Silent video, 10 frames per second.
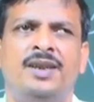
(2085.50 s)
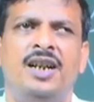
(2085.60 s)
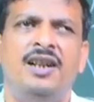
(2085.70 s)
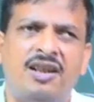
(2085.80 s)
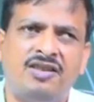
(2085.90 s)

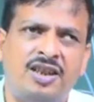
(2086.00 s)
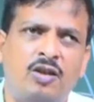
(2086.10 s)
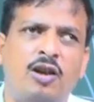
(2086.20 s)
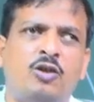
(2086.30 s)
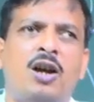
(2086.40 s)
Industry
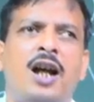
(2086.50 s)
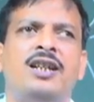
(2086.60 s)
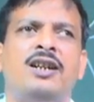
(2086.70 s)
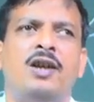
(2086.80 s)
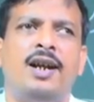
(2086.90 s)
also has
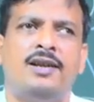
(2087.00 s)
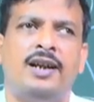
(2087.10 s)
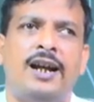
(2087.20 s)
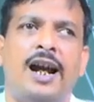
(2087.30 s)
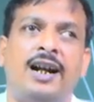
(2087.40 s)

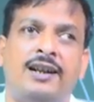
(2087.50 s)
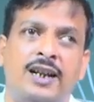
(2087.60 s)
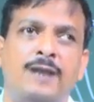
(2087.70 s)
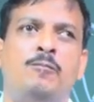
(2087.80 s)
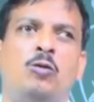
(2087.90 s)
take an
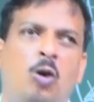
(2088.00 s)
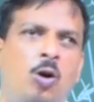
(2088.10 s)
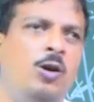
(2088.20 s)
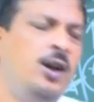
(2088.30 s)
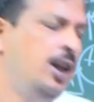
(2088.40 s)
active role.